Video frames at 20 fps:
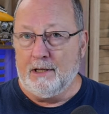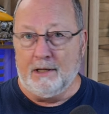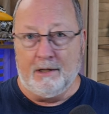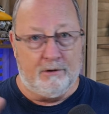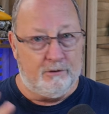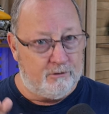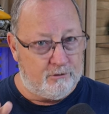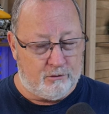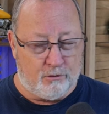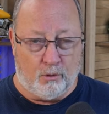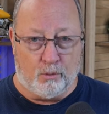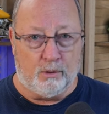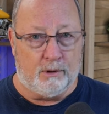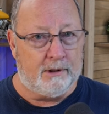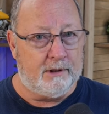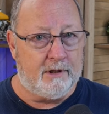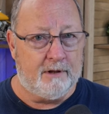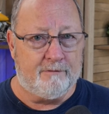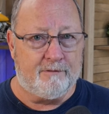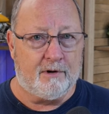it's a totally
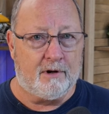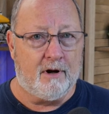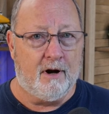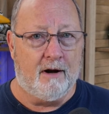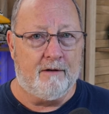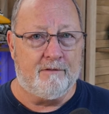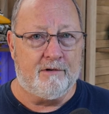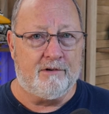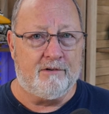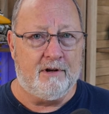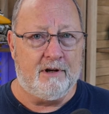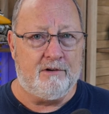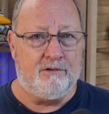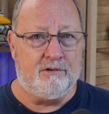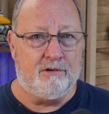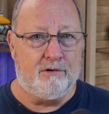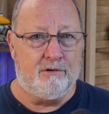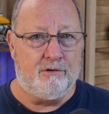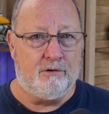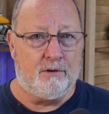different conversation
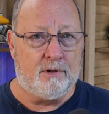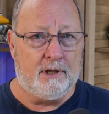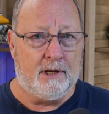that you can